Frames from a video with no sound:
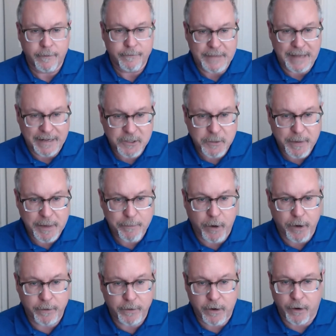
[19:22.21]
That's a big
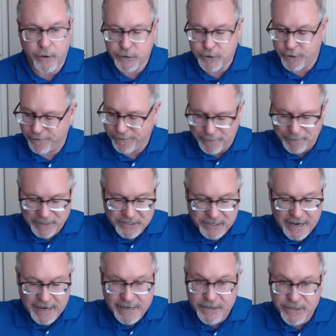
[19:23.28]
part of the culture. A
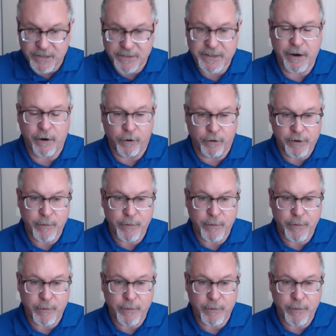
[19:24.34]
mistake isn't the only